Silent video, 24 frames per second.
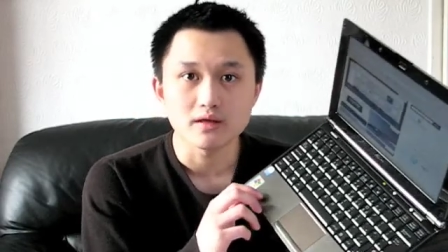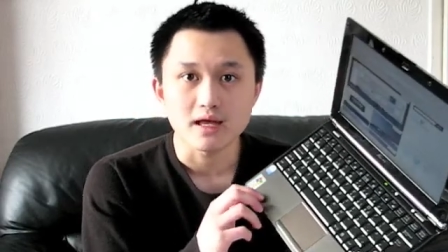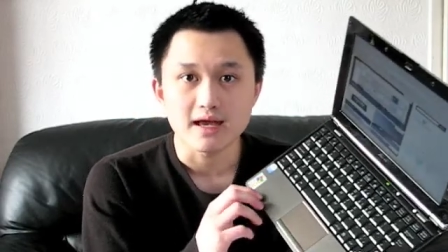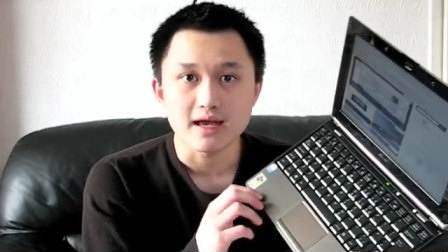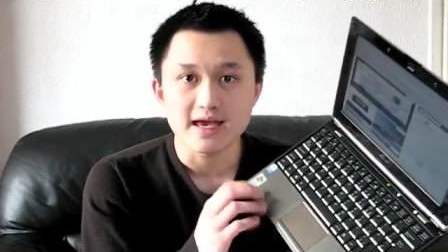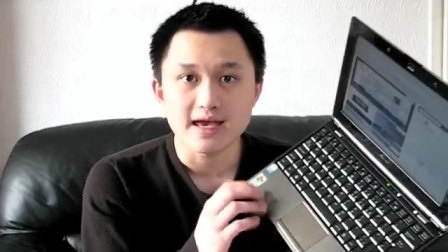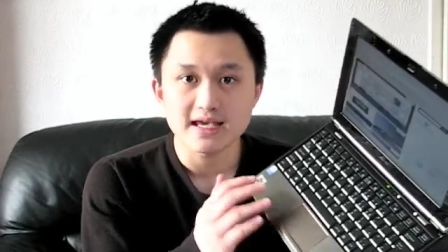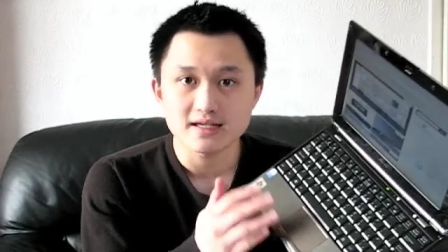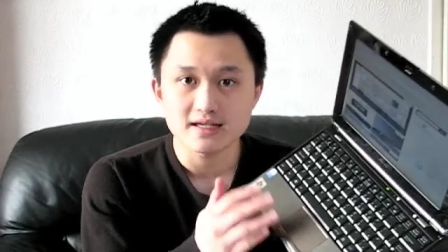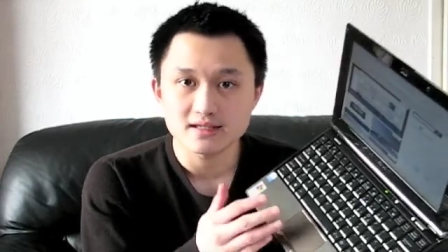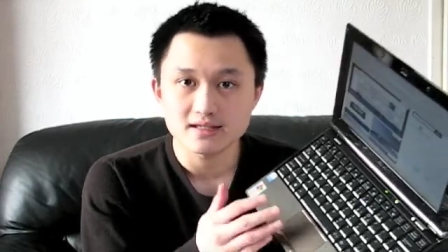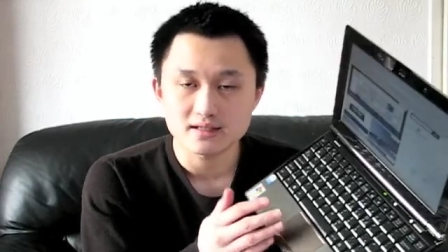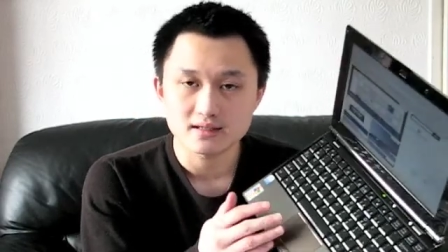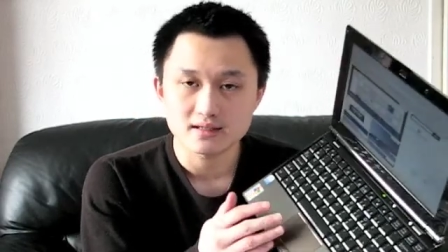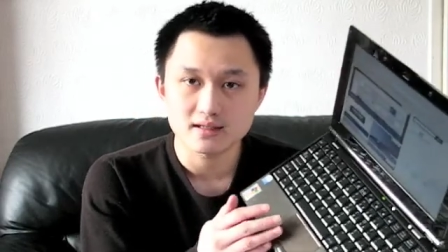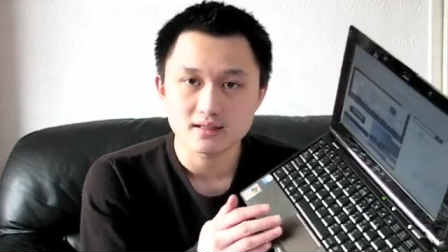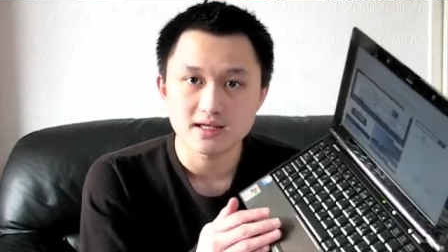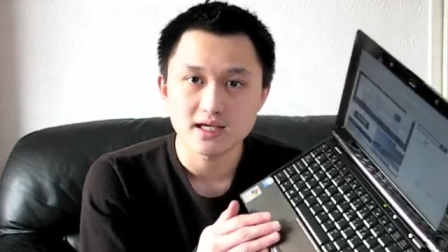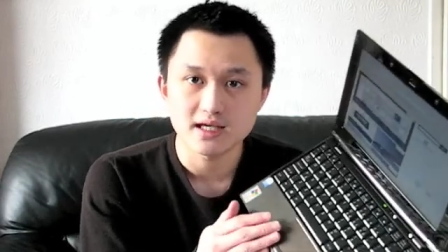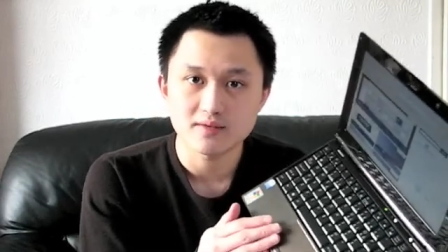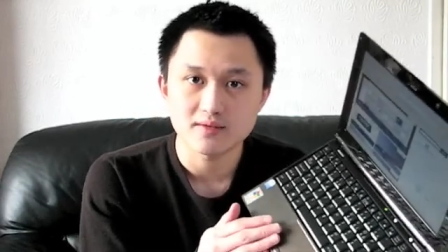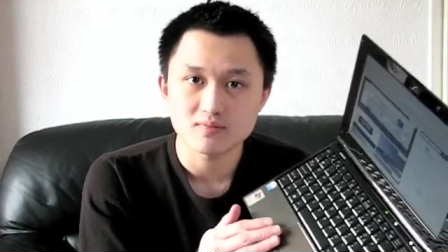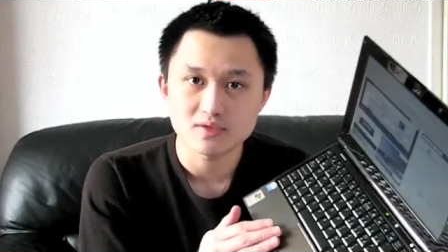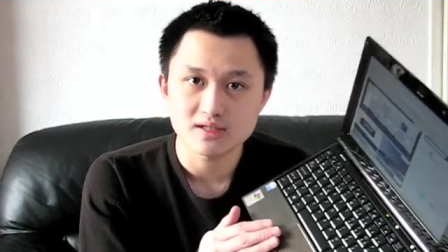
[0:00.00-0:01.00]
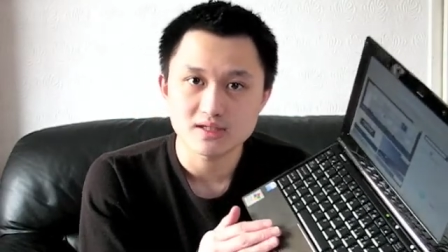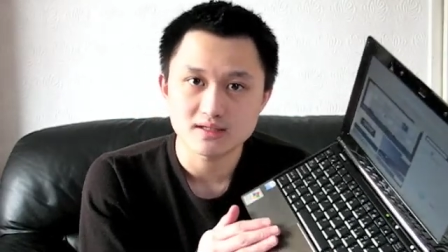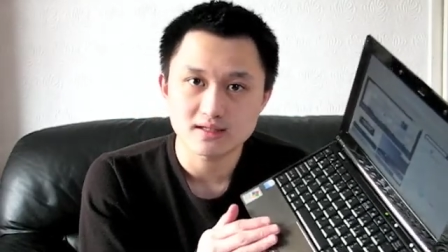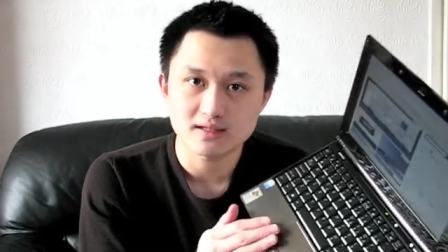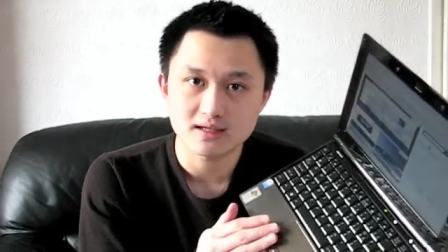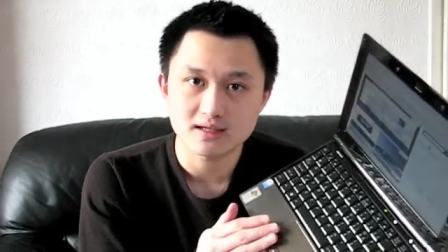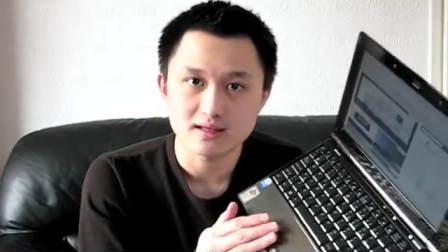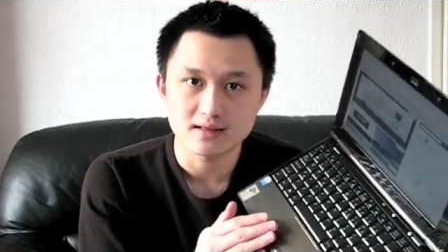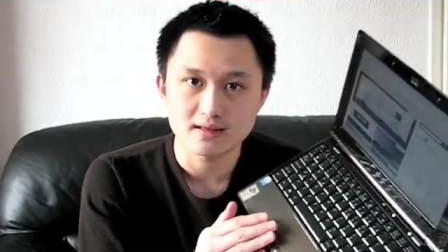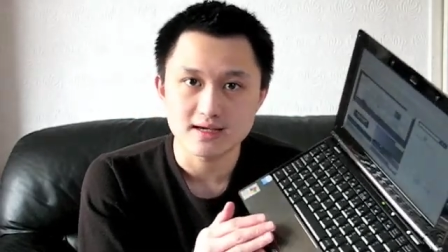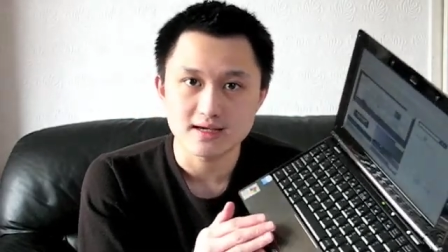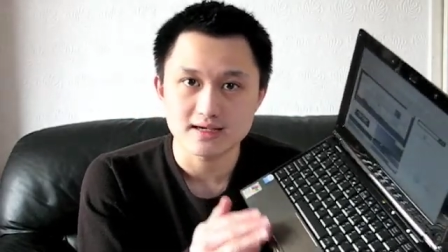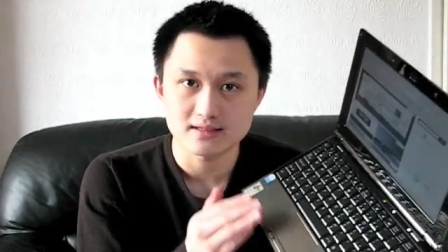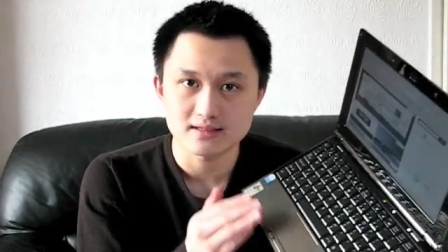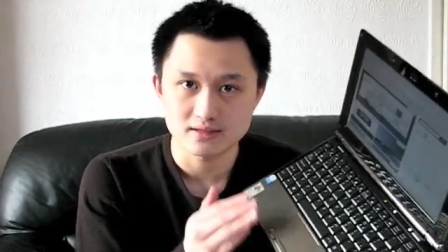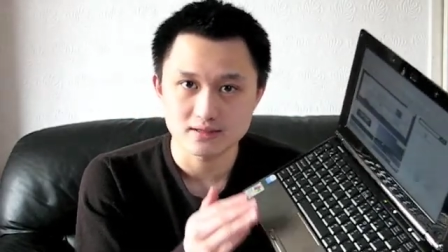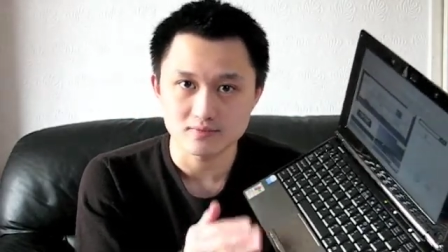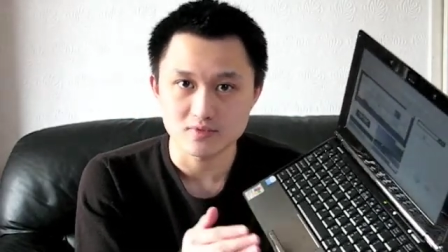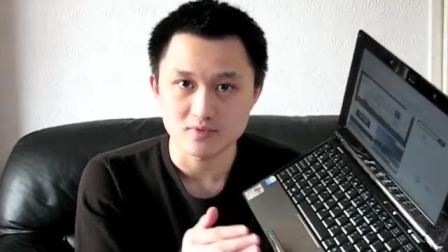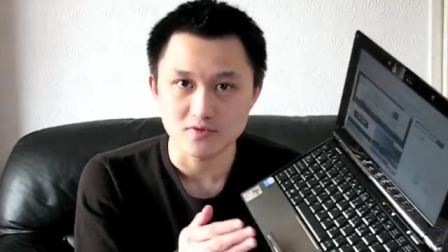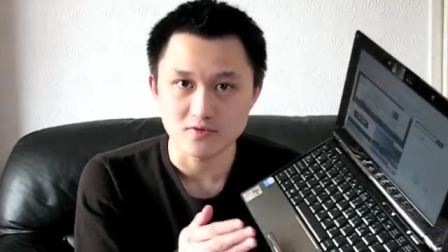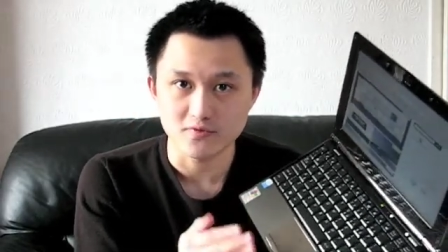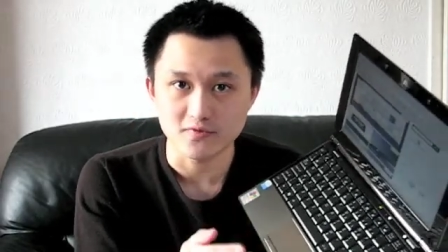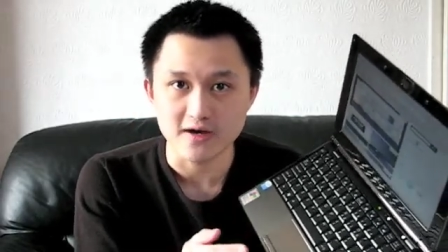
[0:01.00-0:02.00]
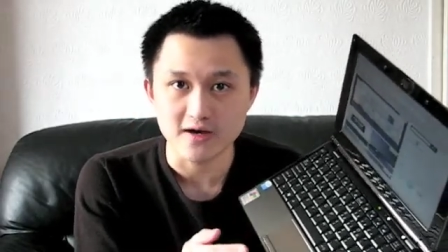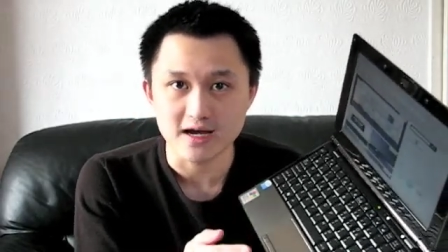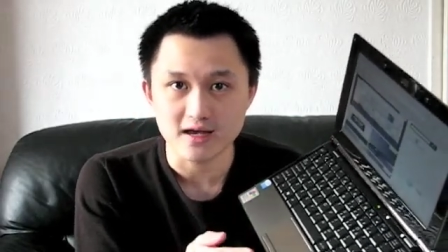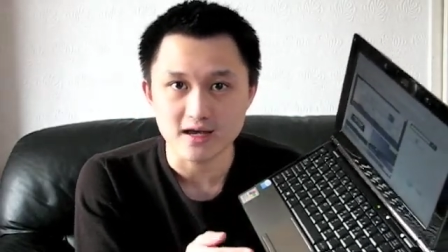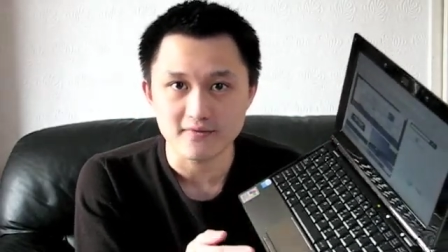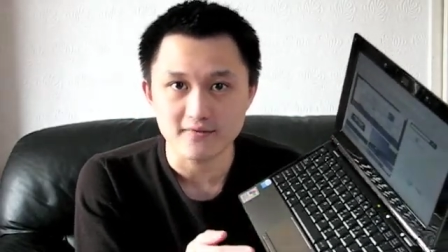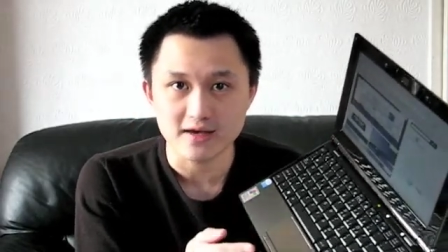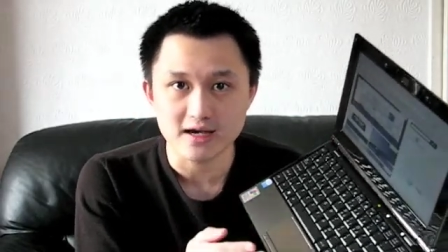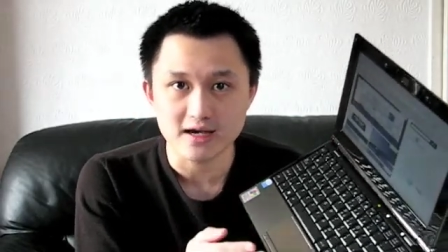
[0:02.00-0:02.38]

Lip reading: Asus claims this can last up to 5